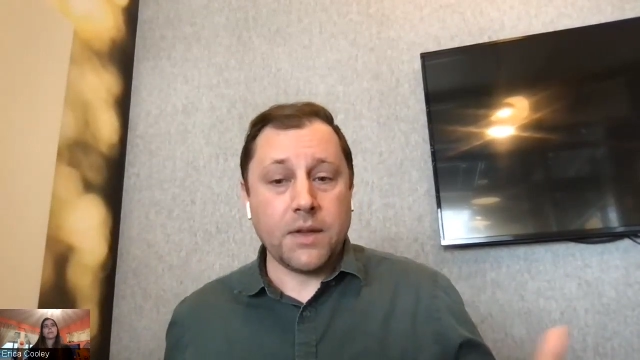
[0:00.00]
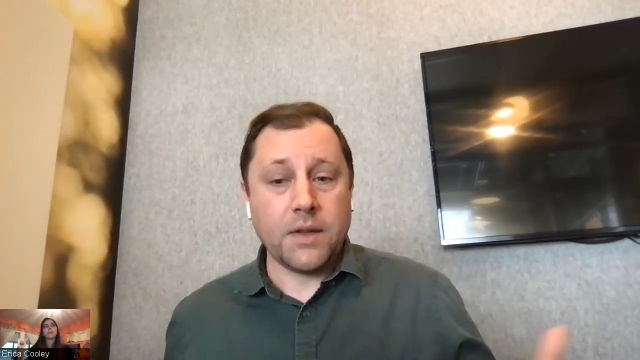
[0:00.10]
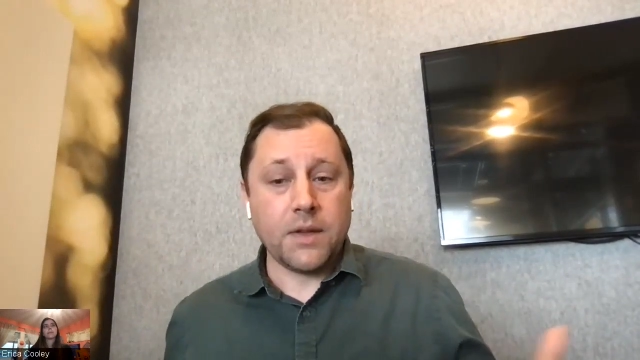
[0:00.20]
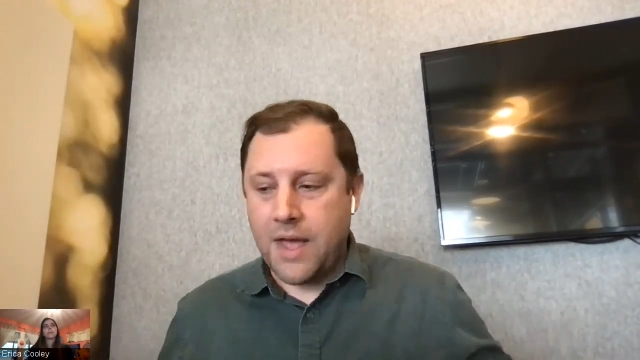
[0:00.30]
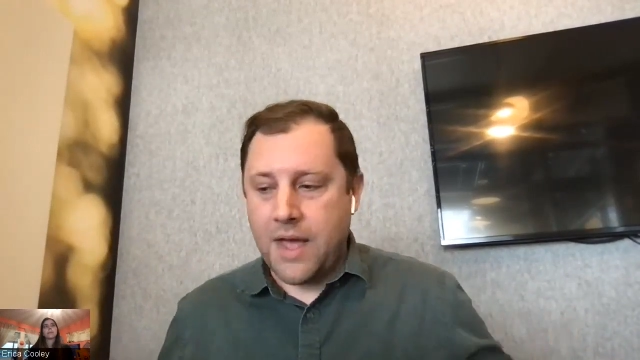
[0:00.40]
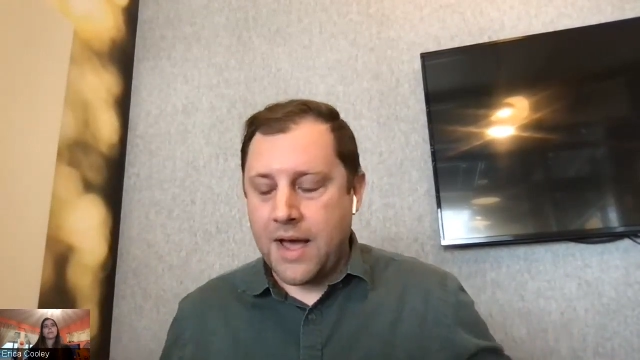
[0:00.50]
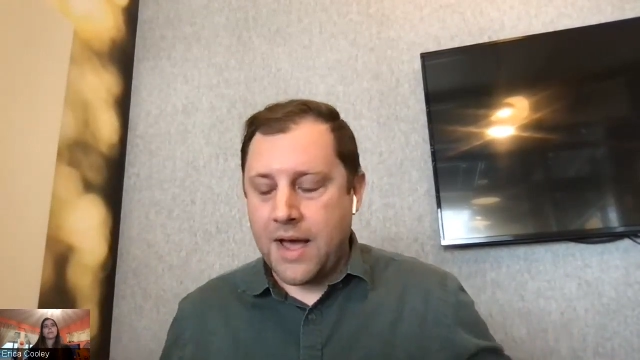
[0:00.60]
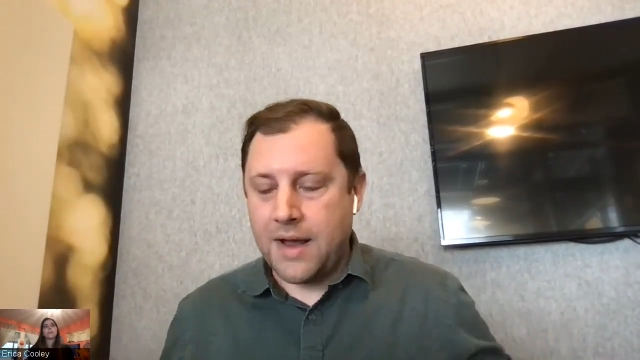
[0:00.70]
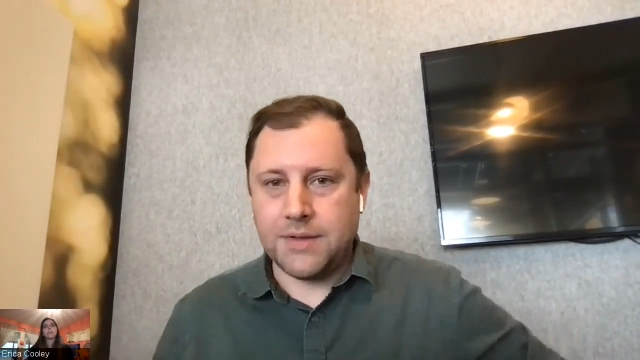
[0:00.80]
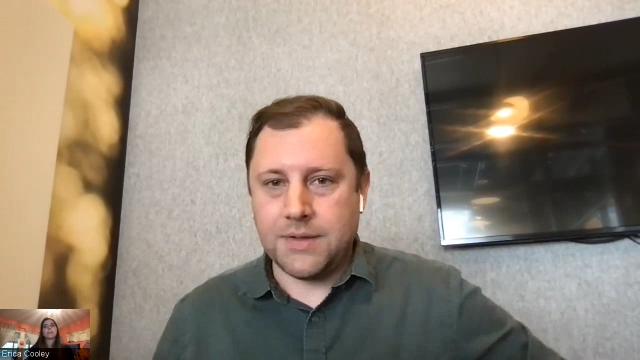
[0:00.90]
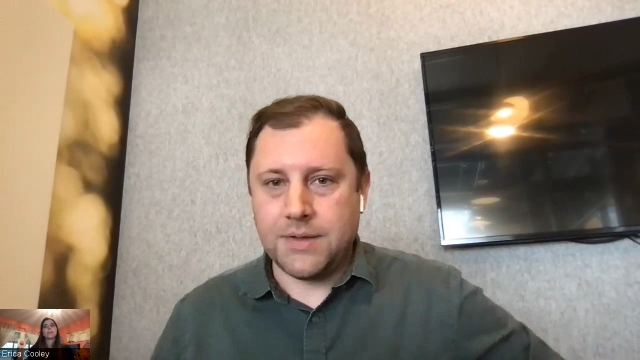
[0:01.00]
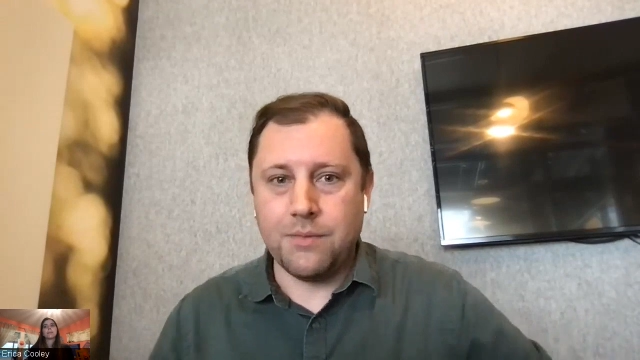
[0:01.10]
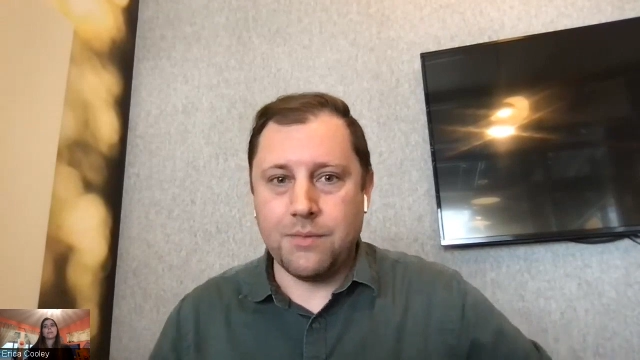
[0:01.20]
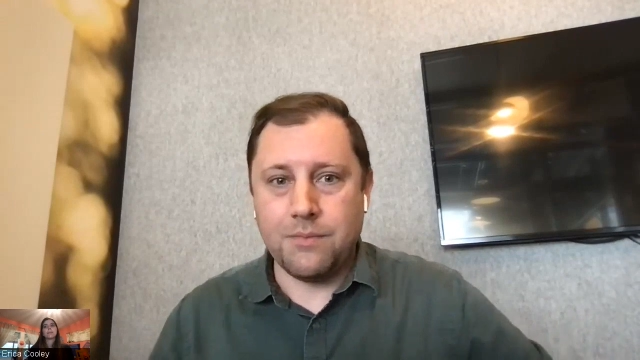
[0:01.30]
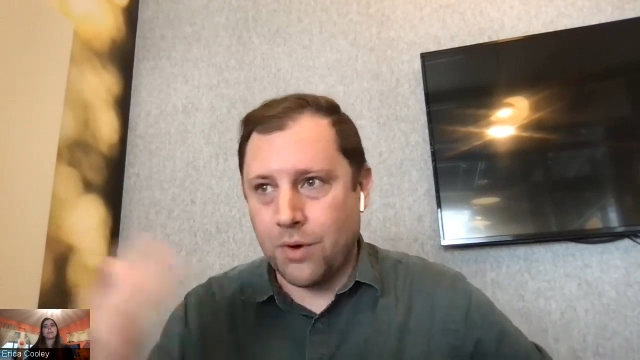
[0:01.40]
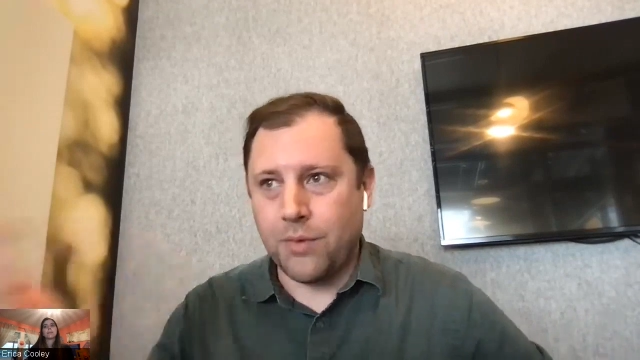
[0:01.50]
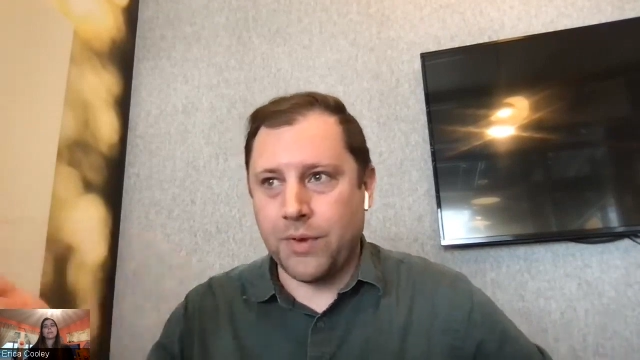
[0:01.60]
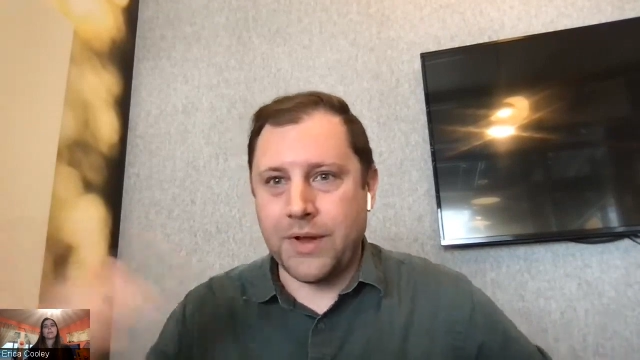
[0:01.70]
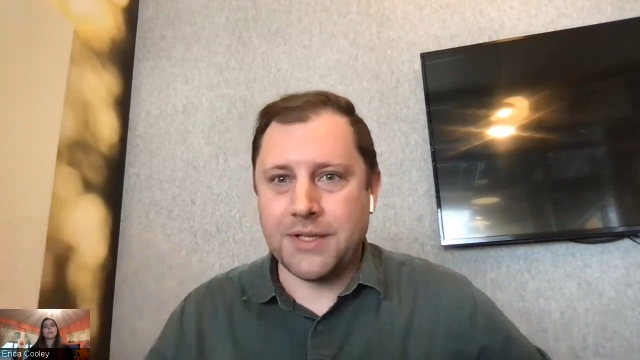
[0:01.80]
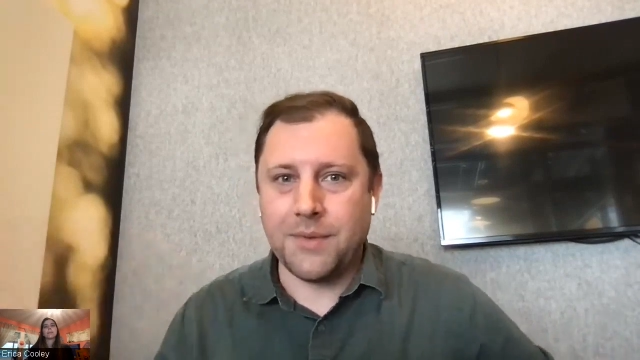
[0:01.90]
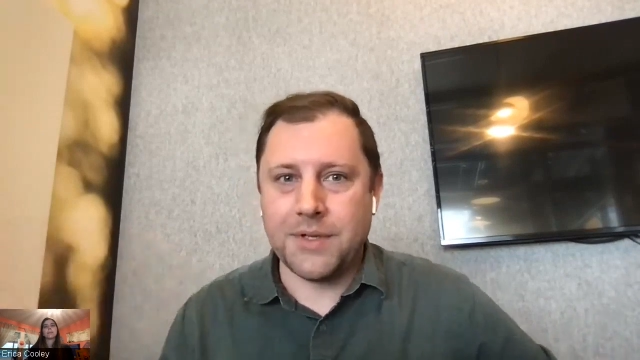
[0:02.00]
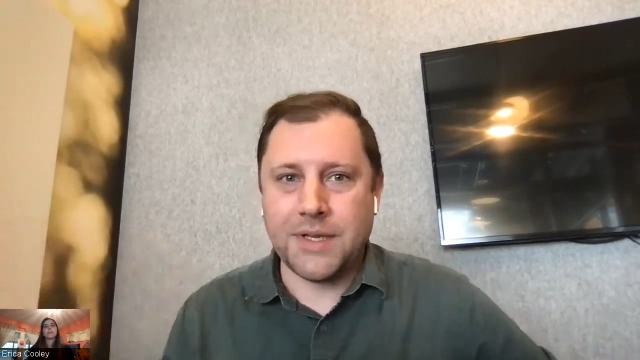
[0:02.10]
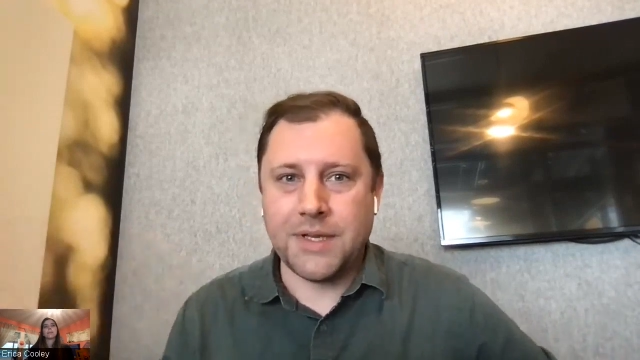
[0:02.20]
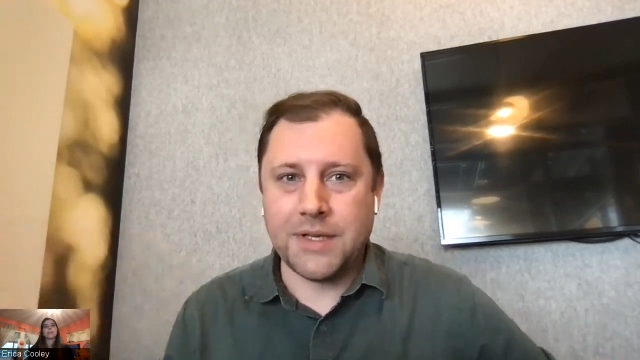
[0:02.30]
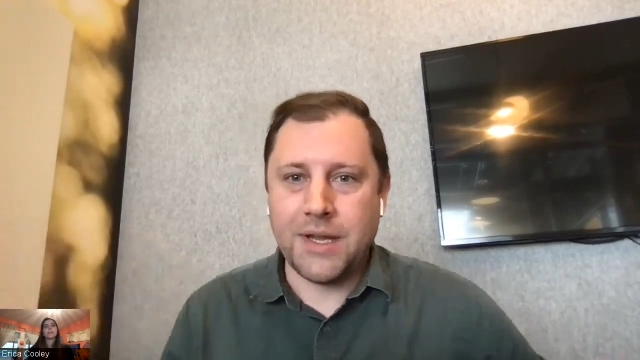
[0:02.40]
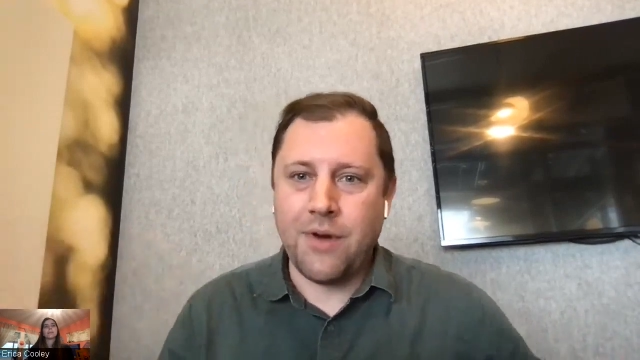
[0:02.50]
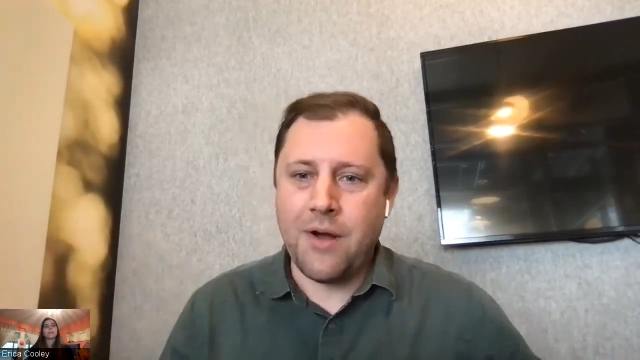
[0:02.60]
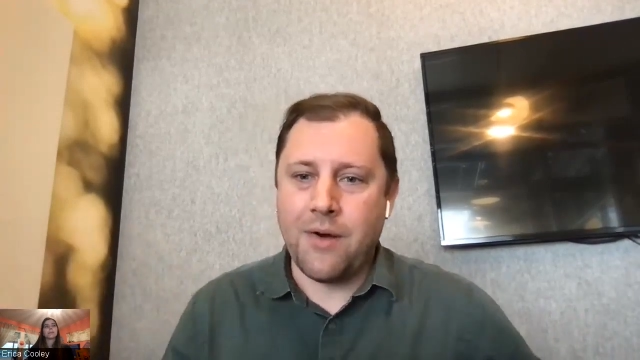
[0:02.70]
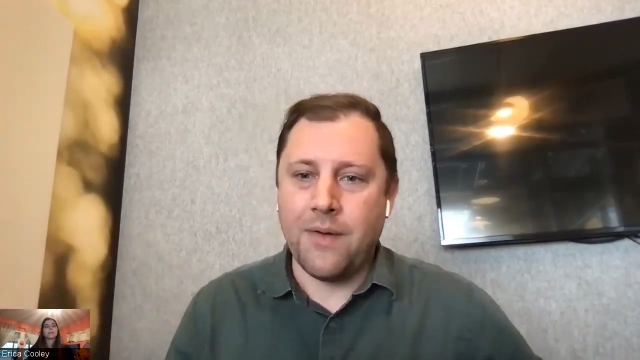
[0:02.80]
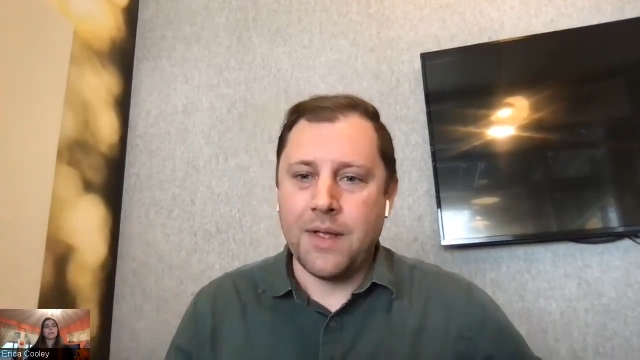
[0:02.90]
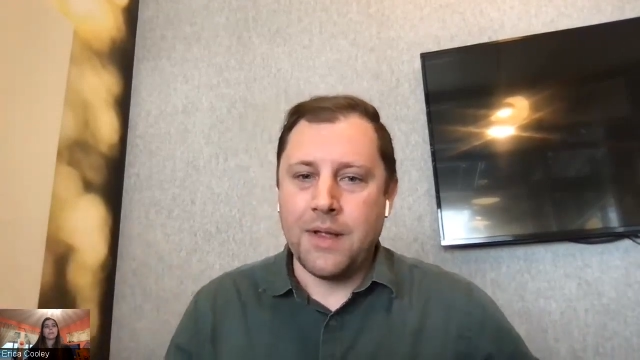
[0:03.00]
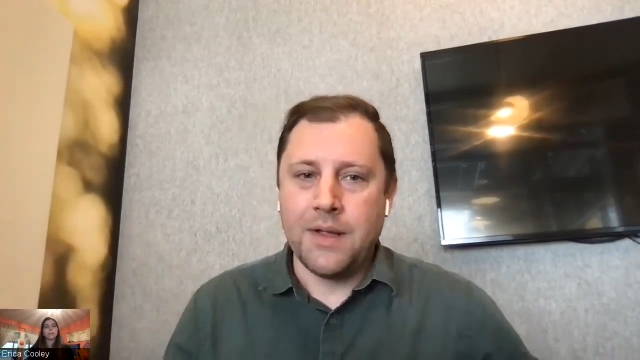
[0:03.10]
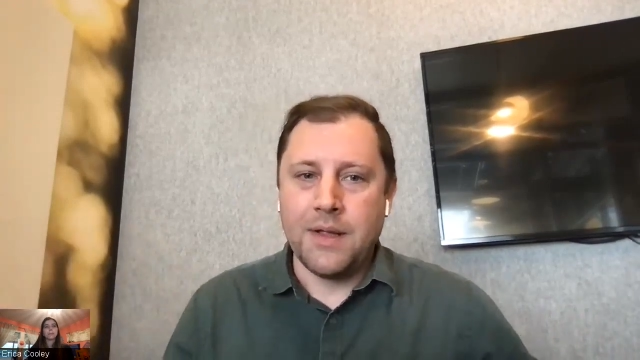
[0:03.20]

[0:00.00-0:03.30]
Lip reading: do that is to work with customers as they grow.